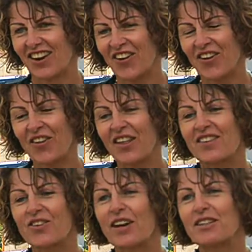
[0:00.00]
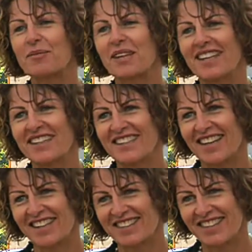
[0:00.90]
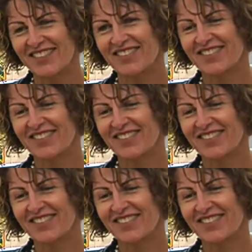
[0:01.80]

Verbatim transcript: Oh, it's great to be here today, Steve.